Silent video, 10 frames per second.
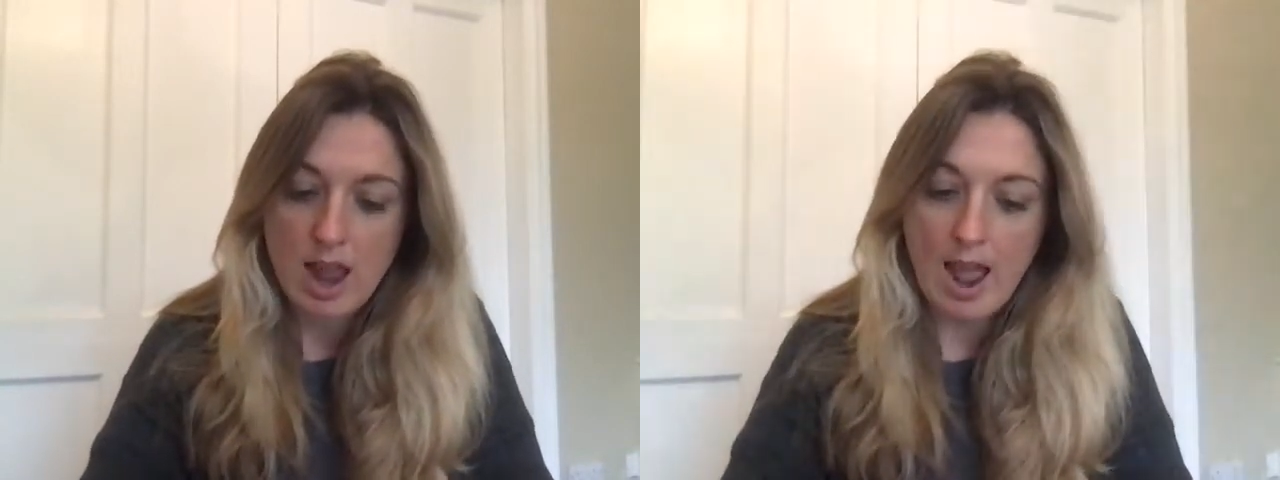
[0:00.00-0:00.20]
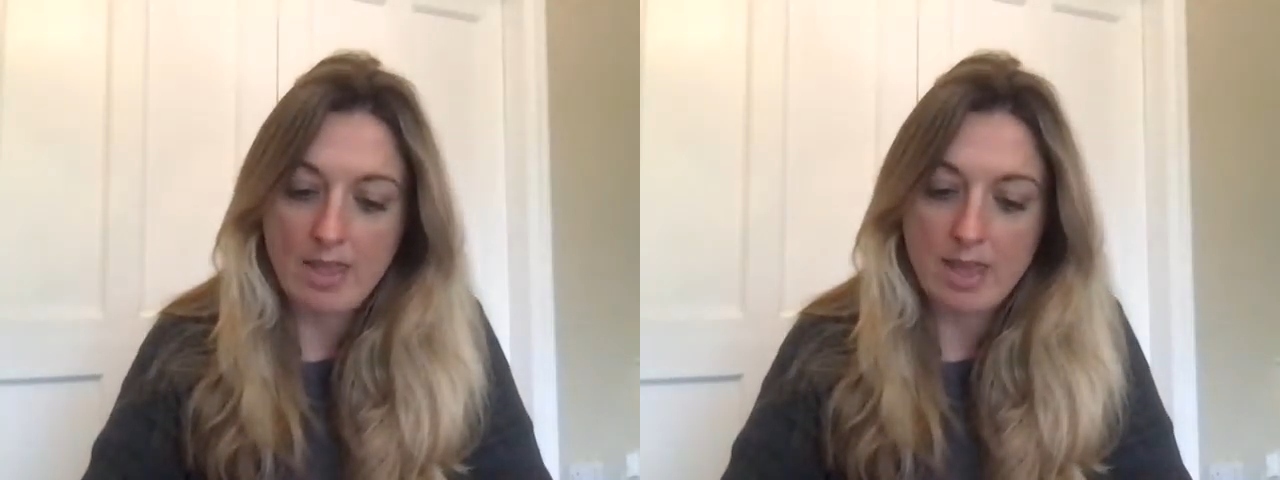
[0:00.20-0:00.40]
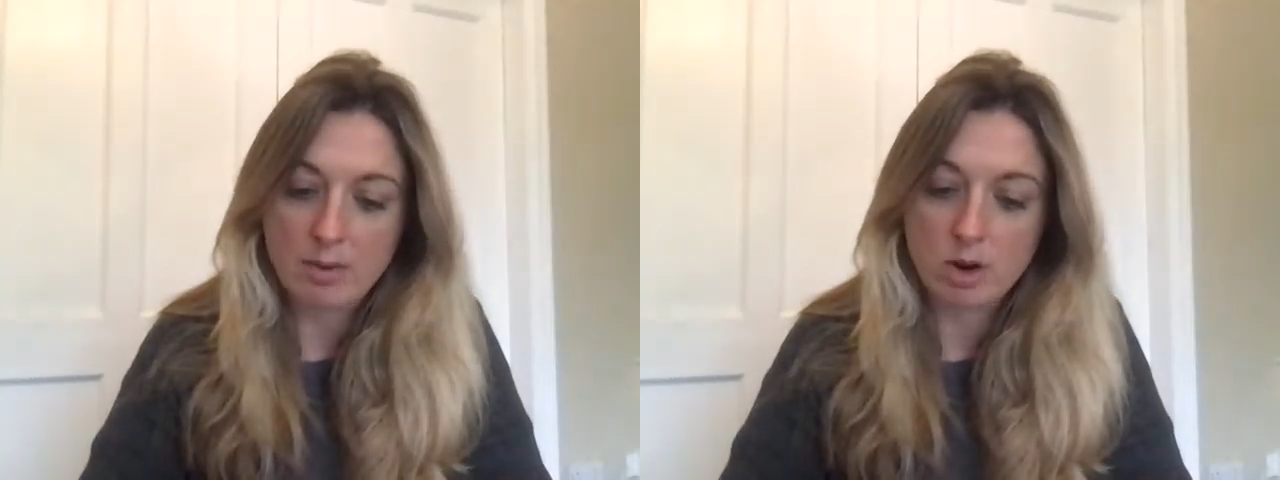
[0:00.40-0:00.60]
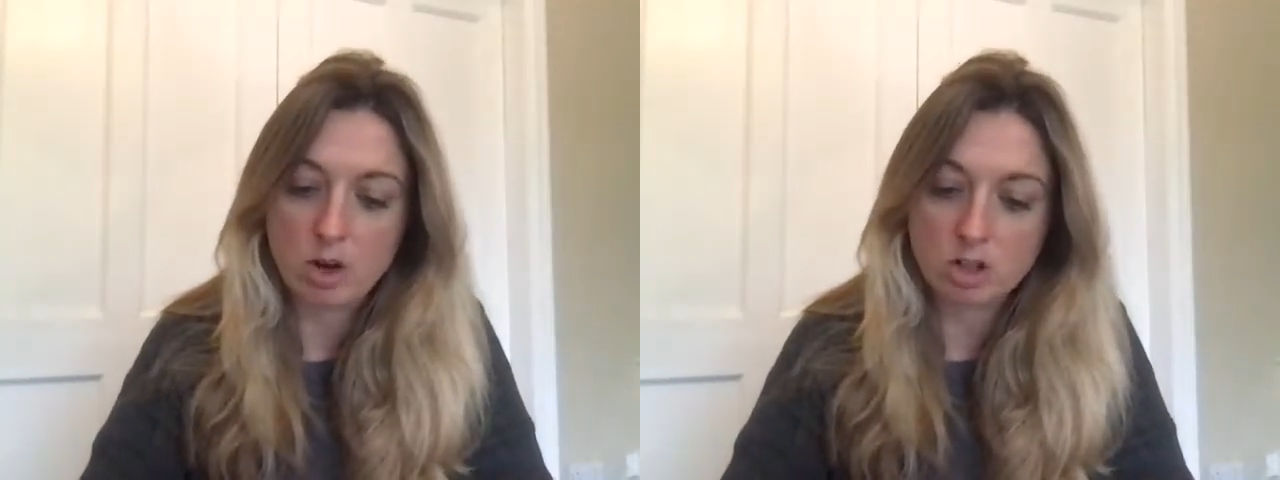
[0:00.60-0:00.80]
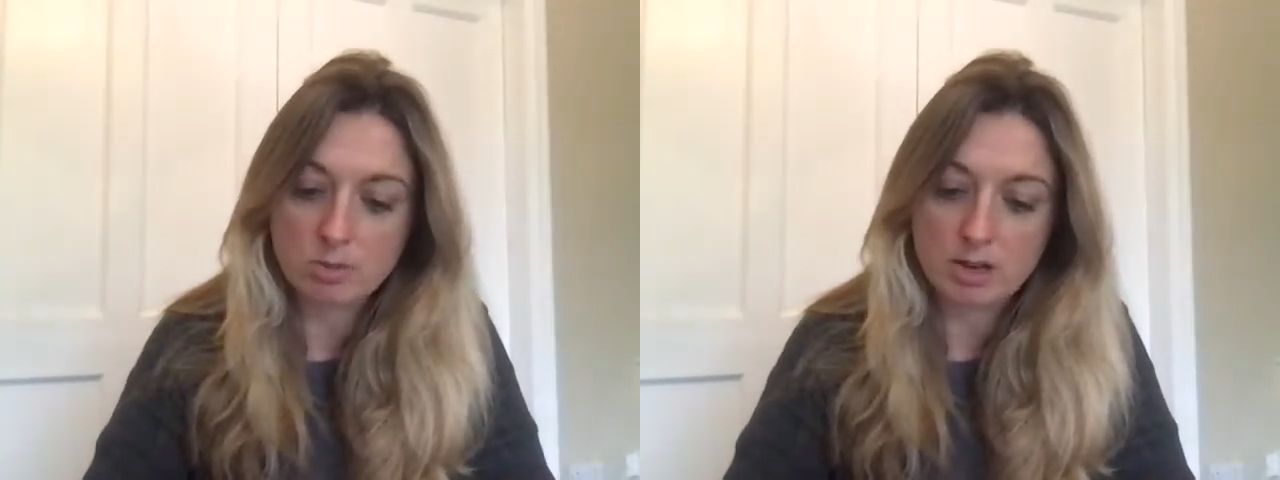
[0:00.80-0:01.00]
and they were
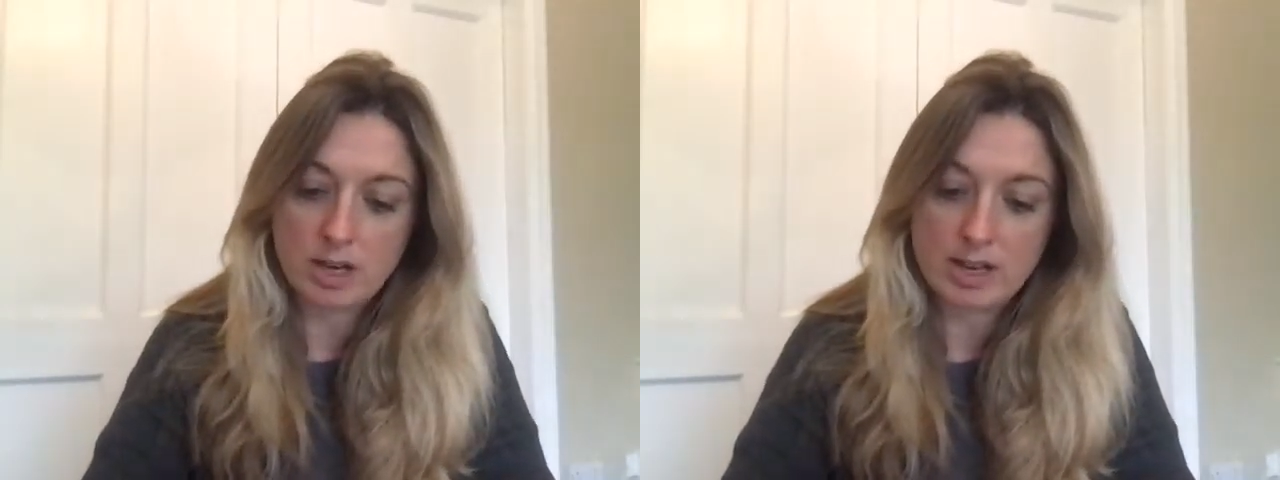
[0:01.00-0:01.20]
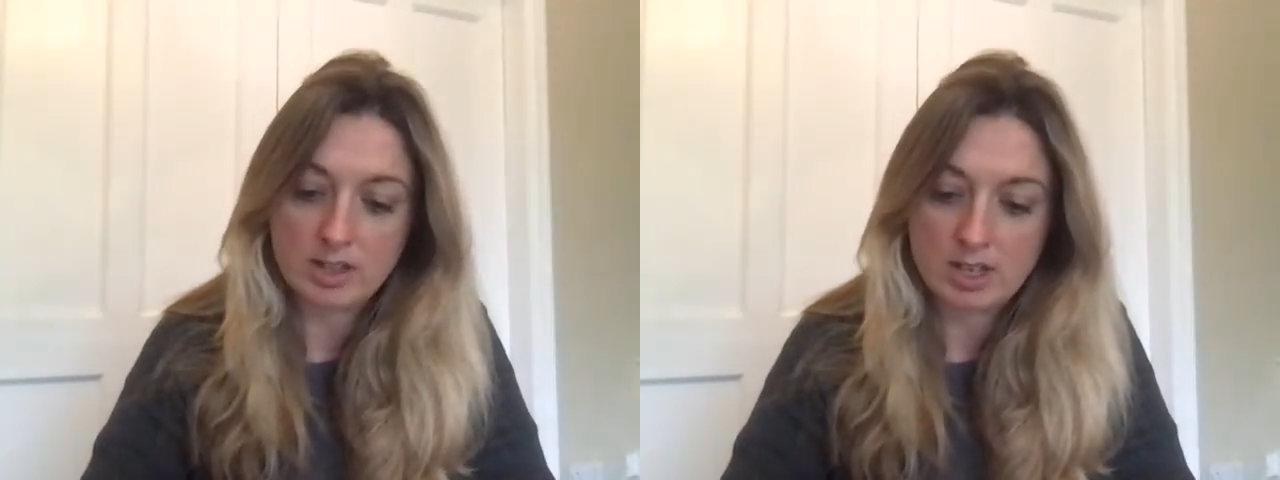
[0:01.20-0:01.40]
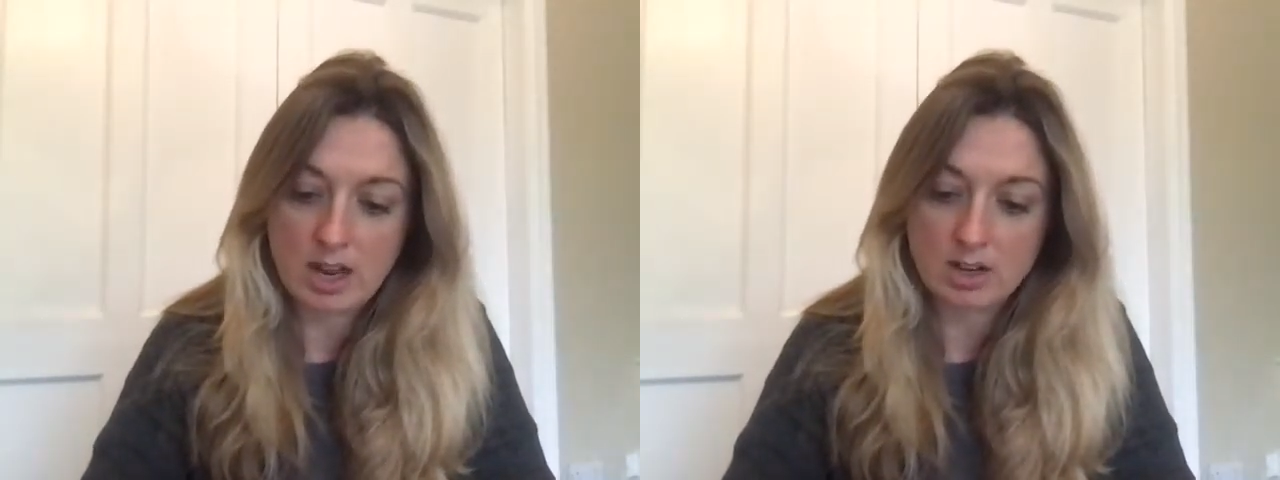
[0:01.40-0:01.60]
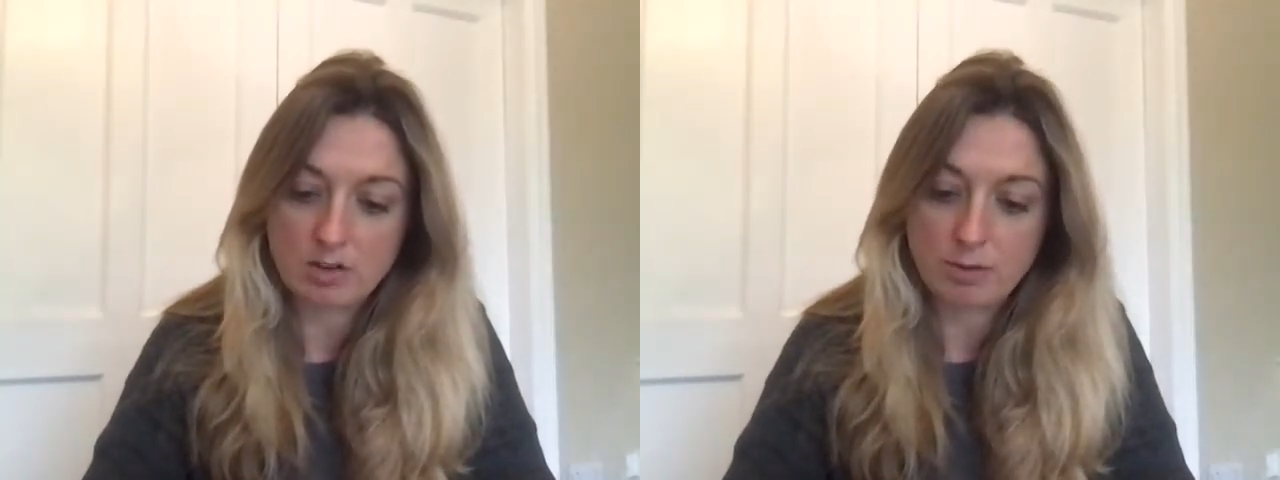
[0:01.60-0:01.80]
ultimately extended